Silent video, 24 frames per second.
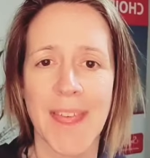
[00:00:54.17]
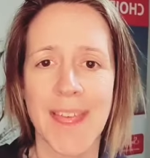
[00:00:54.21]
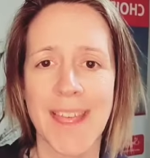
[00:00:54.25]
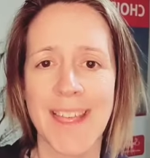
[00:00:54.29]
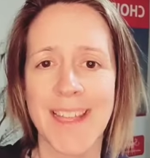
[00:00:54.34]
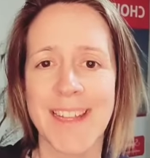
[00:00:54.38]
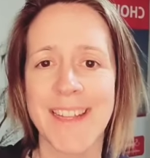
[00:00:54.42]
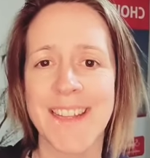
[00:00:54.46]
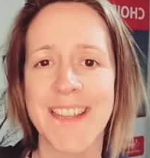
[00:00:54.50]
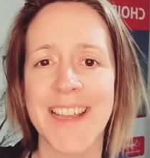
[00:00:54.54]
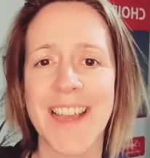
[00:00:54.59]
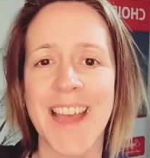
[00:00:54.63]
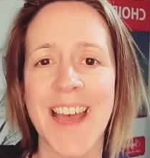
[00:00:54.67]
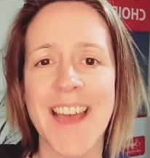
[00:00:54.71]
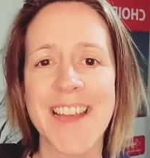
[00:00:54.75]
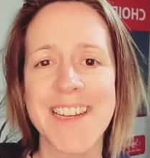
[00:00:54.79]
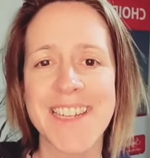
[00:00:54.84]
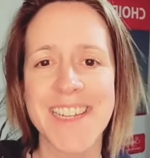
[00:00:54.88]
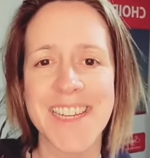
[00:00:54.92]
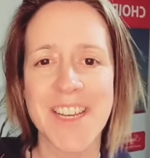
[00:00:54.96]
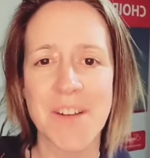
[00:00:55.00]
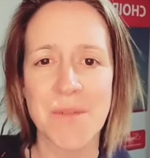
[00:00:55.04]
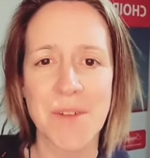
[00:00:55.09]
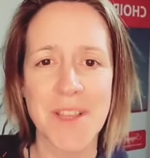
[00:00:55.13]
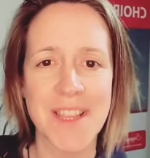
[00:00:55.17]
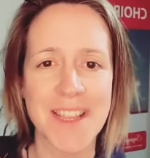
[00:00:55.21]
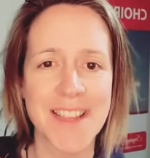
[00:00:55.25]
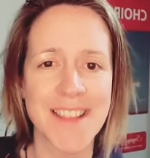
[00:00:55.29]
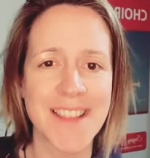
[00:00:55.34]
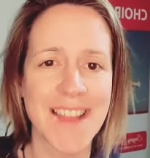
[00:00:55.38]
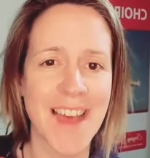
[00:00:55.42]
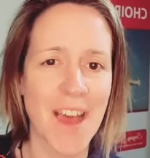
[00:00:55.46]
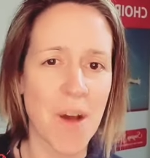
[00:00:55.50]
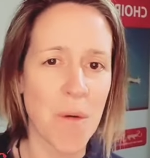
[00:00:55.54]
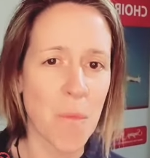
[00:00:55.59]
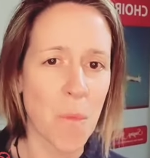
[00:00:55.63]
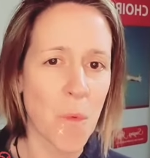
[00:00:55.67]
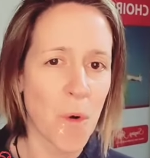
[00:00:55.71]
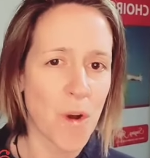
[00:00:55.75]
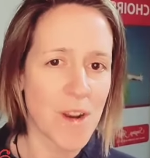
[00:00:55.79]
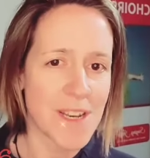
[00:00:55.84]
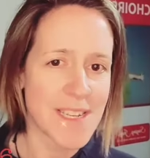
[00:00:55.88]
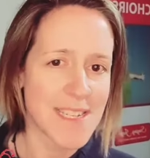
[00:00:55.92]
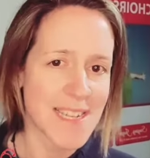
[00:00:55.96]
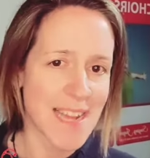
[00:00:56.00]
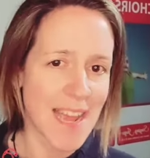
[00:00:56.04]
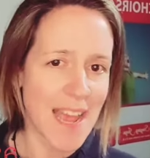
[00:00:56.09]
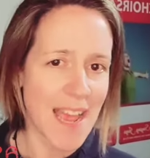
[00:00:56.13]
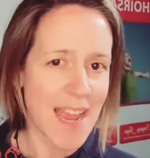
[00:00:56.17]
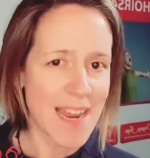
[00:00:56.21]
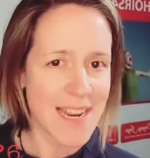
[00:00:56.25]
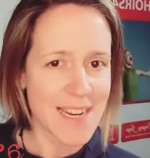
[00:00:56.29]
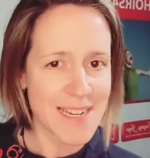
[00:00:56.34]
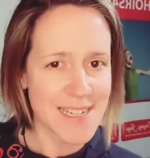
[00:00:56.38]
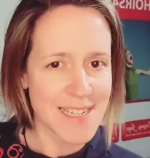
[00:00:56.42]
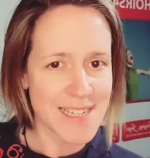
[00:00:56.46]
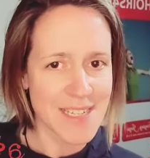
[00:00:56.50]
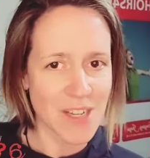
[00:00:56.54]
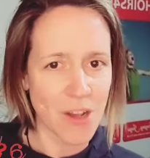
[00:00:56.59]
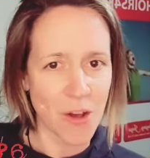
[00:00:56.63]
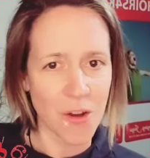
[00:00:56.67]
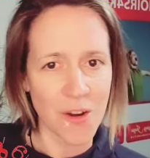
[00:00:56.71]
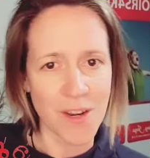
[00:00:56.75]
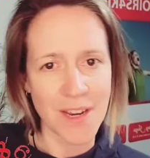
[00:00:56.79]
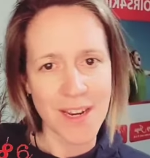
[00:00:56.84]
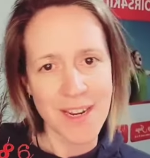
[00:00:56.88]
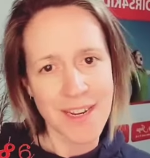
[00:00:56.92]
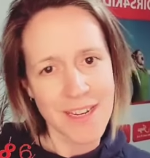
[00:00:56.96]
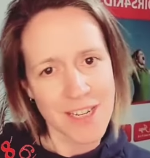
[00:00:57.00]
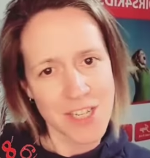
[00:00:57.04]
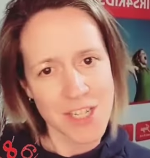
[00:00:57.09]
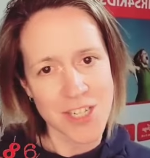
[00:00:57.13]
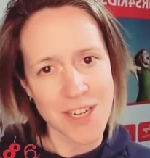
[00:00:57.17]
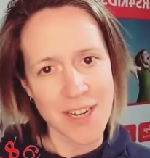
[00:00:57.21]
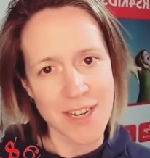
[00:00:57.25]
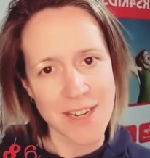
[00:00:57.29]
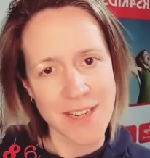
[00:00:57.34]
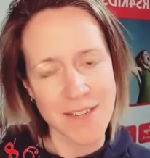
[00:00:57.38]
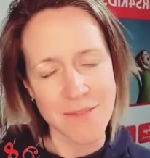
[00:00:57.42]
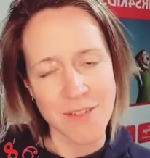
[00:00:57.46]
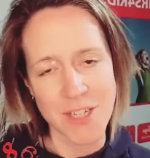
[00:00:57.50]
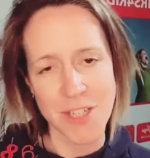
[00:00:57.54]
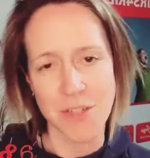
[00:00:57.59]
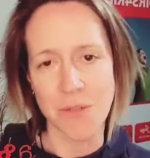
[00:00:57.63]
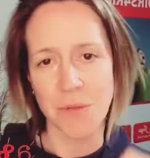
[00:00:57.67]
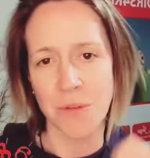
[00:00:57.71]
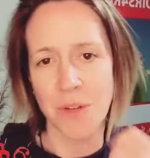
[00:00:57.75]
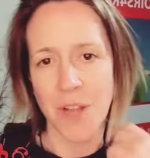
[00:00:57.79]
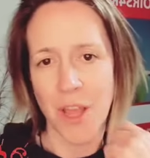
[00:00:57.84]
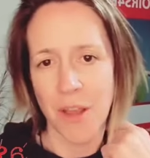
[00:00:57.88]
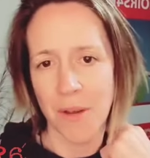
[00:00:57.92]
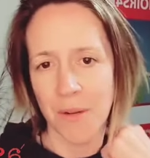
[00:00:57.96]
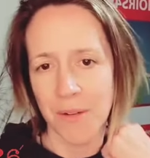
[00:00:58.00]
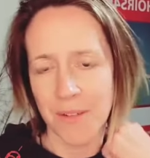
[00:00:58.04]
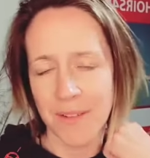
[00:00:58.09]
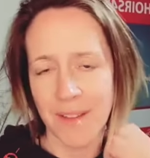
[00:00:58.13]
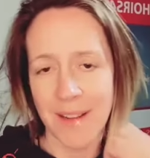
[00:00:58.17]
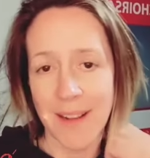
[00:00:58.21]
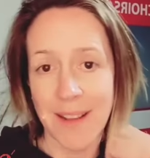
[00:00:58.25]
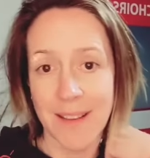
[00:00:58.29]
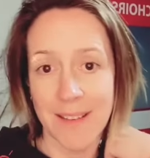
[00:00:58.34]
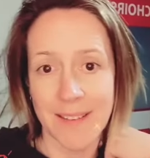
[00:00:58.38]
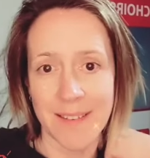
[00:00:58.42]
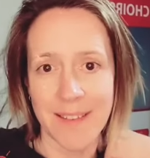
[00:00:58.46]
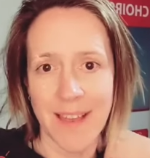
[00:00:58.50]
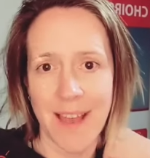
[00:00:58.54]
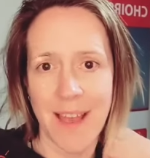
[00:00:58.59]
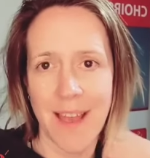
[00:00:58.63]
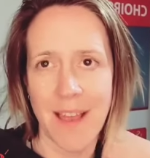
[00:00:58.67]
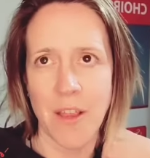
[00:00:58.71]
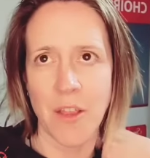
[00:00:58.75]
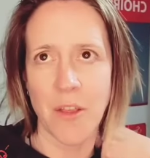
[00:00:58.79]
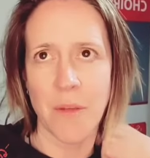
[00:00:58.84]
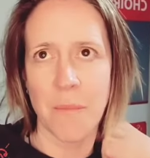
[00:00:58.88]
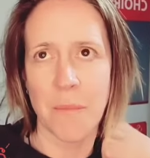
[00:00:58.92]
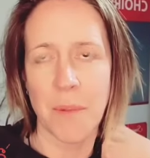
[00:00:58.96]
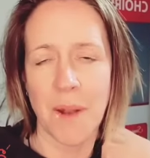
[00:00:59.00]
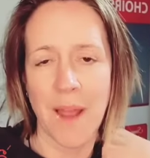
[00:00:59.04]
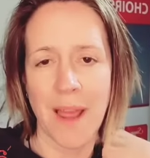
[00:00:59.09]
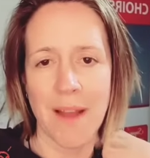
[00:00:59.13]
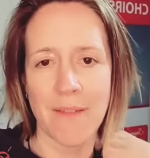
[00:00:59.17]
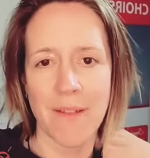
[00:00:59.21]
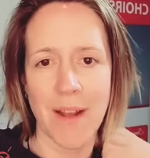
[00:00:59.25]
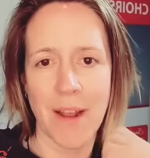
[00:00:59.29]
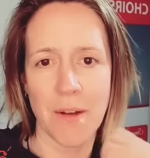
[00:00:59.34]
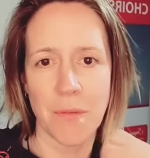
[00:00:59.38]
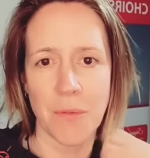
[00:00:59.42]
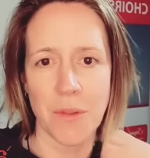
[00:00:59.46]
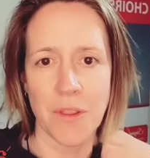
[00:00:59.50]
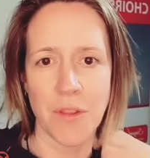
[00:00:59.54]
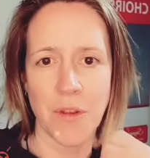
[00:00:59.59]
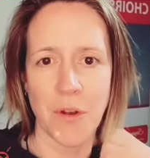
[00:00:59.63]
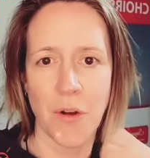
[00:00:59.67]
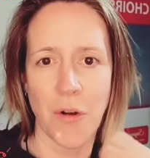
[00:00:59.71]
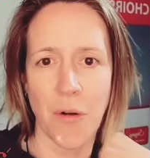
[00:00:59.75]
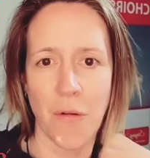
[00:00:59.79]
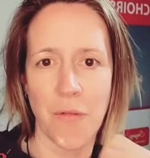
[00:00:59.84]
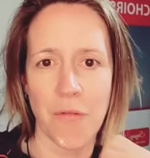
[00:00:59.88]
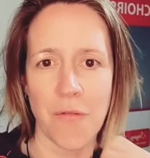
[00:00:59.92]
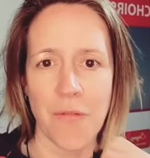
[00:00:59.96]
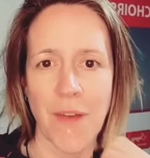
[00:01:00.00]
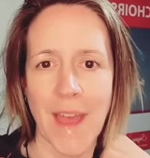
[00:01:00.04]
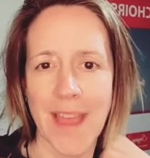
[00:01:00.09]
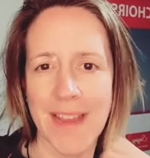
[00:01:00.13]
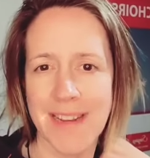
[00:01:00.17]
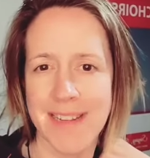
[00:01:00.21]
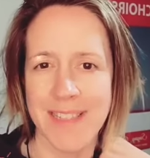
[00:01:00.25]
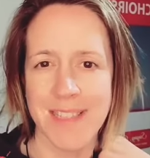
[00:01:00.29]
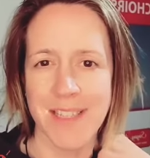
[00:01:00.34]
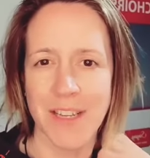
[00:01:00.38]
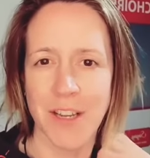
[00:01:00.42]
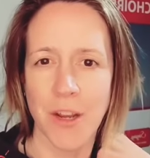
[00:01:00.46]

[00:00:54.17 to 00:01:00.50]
And the idea within that one to eight on each individual note is that you play around with your face.